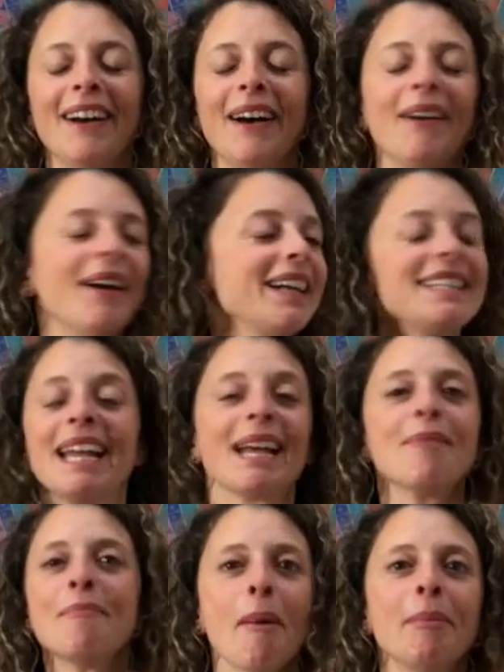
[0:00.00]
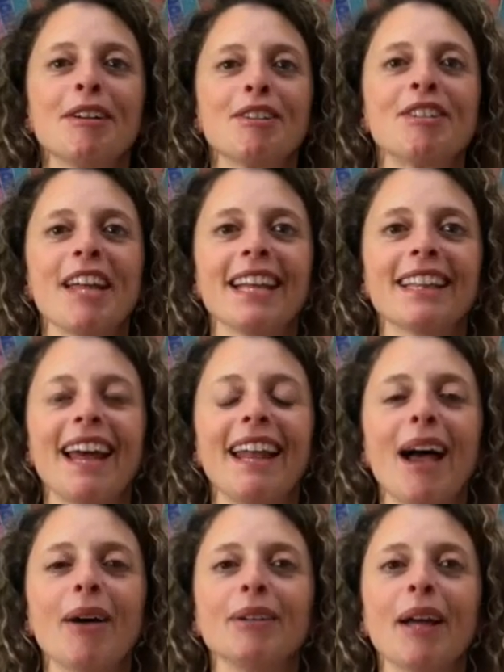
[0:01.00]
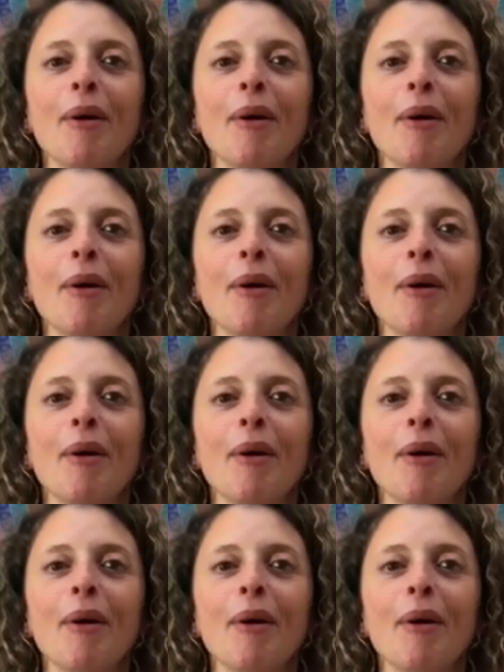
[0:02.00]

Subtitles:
All right, take a moment to shake that out.